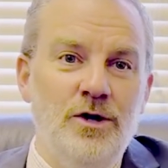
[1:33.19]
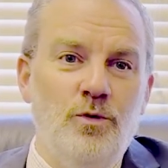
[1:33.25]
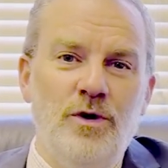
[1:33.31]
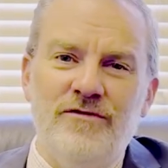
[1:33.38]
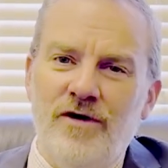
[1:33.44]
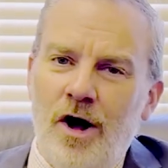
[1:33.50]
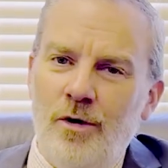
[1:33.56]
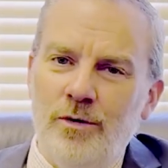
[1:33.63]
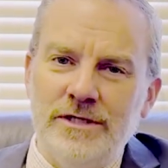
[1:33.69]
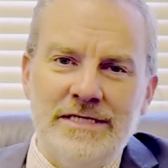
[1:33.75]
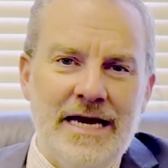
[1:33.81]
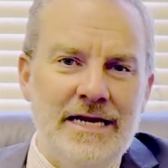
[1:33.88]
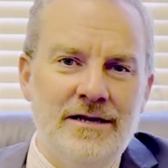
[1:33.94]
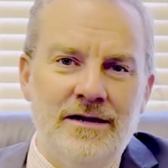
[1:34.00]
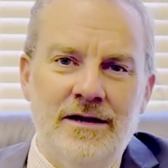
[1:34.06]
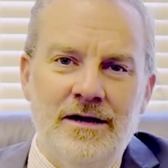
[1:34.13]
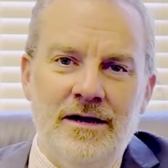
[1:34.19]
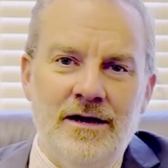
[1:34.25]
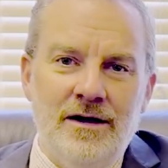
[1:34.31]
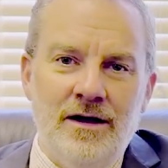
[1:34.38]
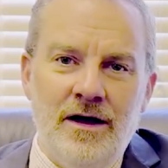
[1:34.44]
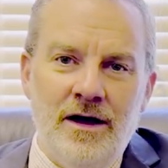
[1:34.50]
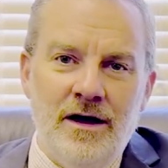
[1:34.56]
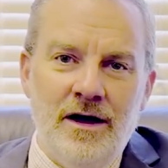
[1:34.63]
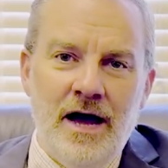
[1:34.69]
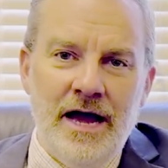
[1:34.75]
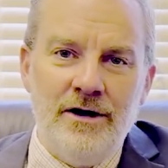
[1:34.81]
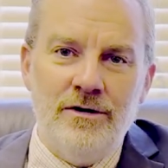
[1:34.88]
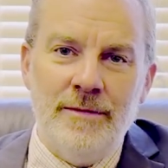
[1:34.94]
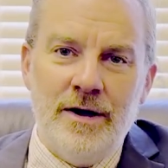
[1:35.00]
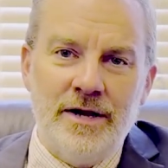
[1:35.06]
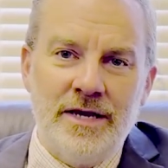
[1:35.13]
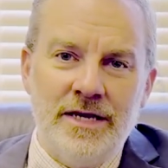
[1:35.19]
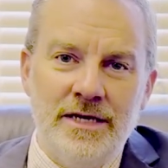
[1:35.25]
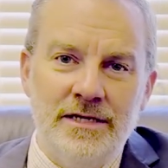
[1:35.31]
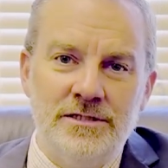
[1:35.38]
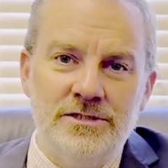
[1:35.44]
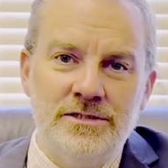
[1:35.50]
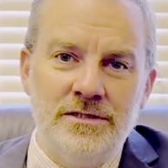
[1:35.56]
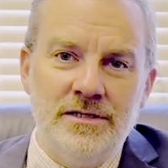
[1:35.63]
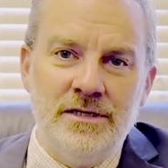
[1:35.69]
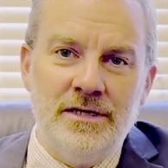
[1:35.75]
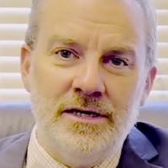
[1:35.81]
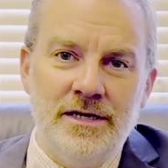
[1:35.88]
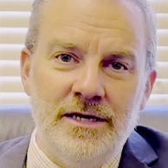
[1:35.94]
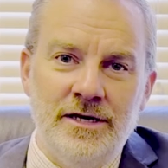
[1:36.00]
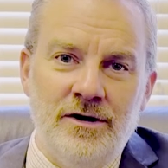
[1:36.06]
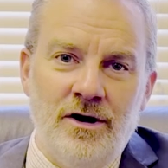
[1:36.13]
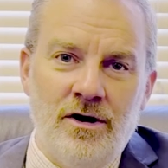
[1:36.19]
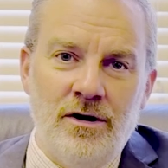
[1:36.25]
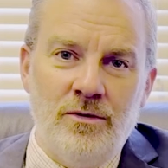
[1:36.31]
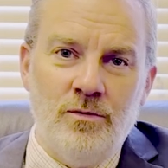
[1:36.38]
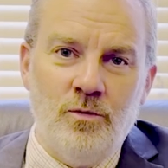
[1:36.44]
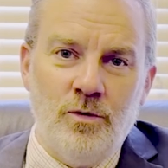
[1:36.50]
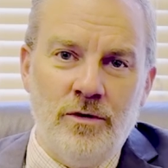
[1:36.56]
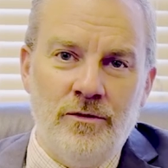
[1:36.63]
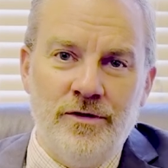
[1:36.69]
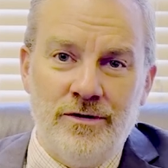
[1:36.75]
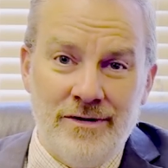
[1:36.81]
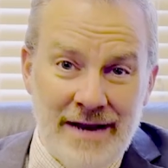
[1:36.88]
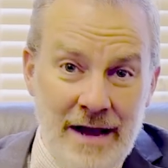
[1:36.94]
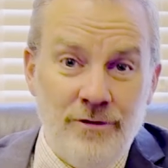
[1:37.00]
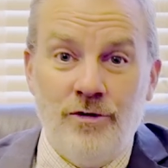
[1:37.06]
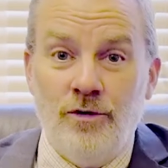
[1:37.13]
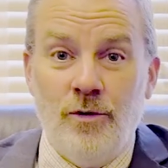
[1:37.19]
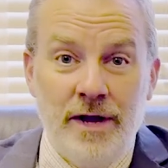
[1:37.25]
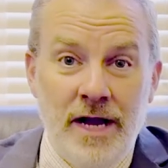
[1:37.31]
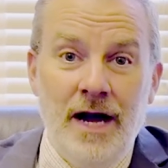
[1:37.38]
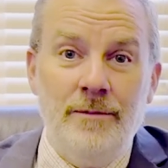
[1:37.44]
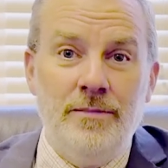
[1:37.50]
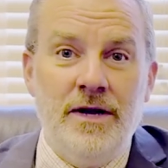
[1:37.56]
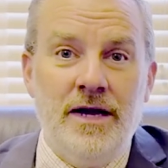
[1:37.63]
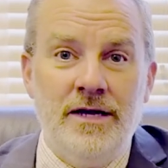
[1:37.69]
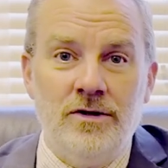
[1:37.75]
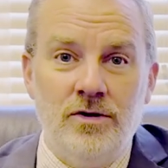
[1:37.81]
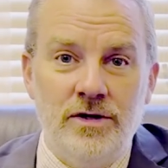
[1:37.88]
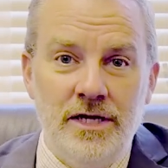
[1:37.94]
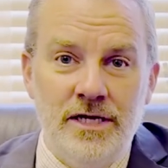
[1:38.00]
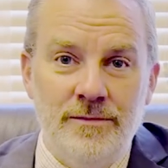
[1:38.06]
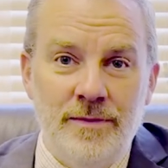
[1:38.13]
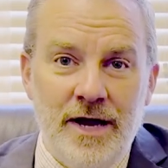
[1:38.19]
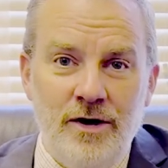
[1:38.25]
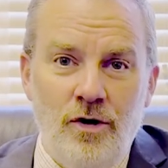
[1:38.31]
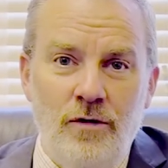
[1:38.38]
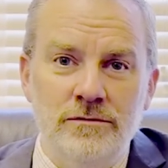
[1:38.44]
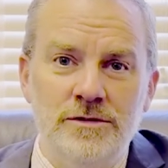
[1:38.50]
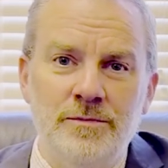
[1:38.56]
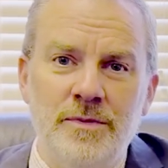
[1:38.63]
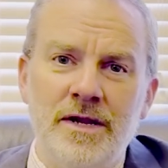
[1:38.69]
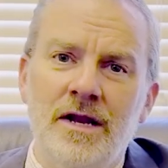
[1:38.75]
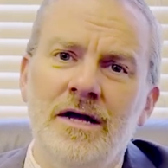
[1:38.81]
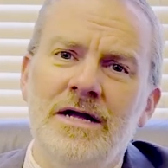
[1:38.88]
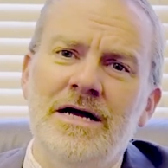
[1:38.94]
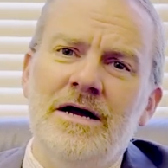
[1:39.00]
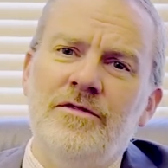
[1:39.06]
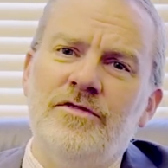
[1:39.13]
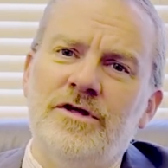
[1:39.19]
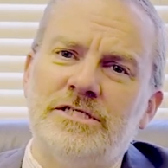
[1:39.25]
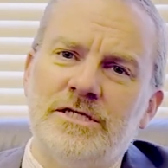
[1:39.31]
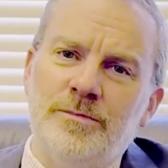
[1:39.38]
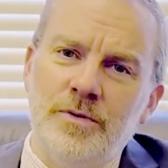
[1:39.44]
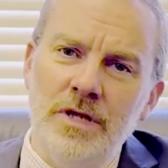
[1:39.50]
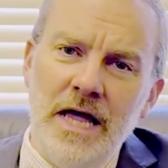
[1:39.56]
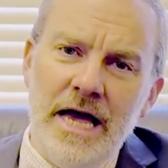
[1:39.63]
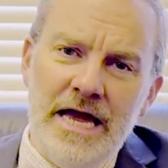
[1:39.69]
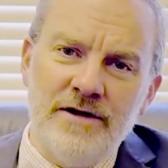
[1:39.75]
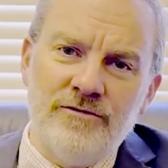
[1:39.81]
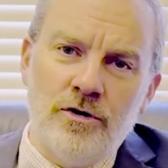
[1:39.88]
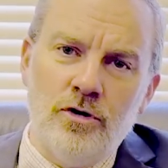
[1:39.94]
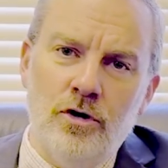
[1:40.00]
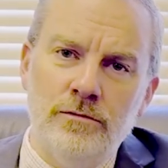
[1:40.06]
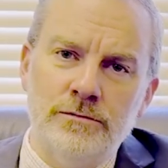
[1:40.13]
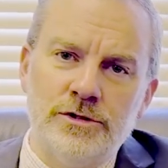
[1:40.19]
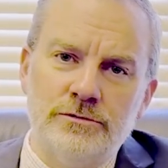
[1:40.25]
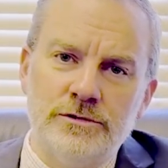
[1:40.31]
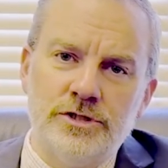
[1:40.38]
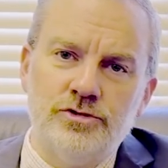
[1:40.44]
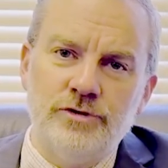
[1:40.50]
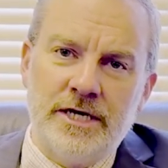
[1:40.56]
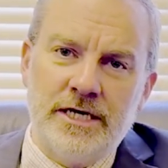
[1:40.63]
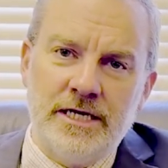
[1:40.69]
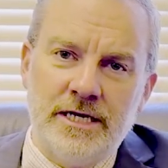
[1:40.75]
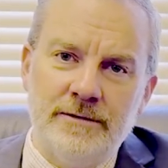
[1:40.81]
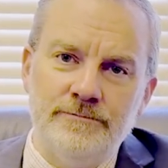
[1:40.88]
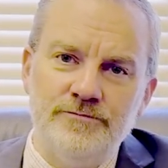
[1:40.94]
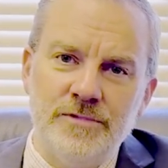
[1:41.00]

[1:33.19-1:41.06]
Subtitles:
We've always had a higher amount of kids in our world that are now growing up and looking to buy homes, but the supply of our homes are restricted.